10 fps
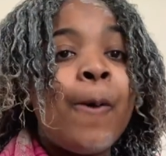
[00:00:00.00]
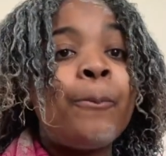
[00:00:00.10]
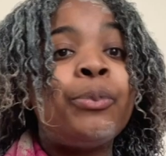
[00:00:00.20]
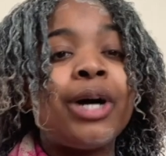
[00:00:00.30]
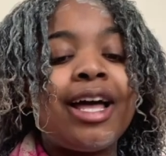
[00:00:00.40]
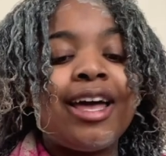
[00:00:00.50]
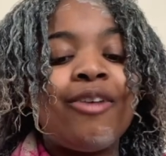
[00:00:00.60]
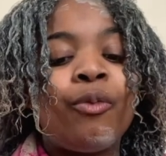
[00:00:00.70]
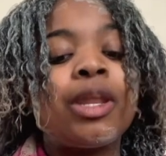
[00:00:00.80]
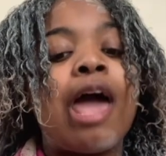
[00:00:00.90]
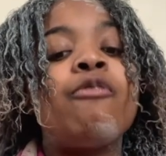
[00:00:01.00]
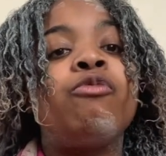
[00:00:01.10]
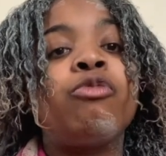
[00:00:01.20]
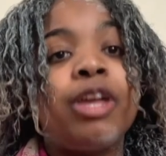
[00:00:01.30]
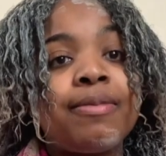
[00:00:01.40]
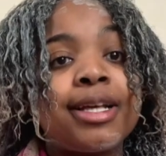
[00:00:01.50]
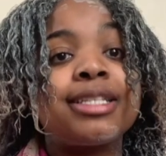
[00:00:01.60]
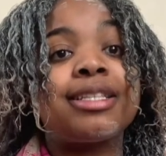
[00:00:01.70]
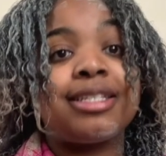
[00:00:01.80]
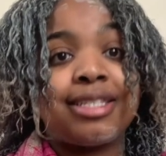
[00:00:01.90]
But when I
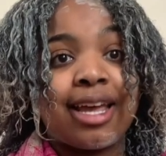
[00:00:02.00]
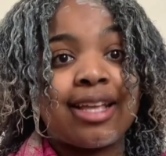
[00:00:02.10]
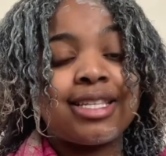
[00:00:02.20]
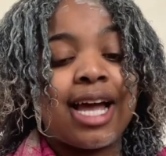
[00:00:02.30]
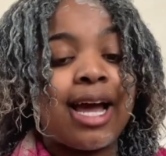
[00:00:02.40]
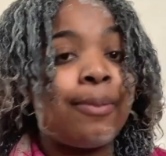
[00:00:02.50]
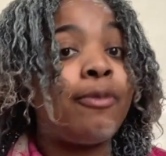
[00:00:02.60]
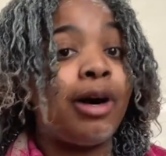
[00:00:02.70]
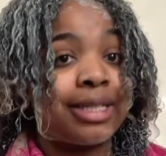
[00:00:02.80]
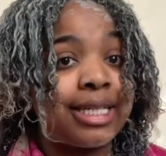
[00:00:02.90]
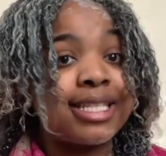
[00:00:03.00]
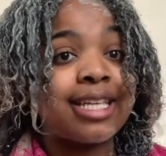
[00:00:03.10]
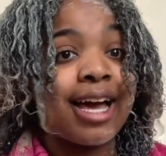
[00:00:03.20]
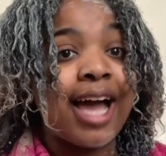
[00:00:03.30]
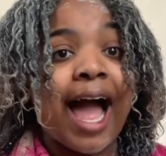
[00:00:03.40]
remixed it the second time on this side,